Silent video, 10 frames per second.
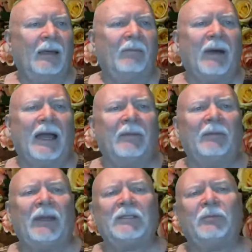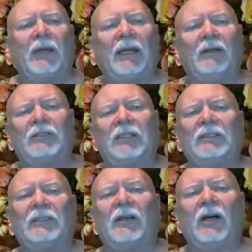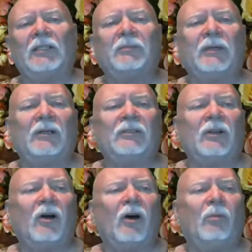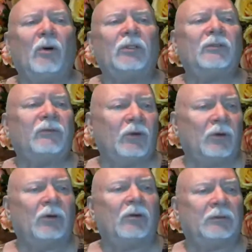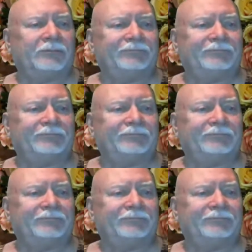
Miami Beach mayor says their hospitals are almost full.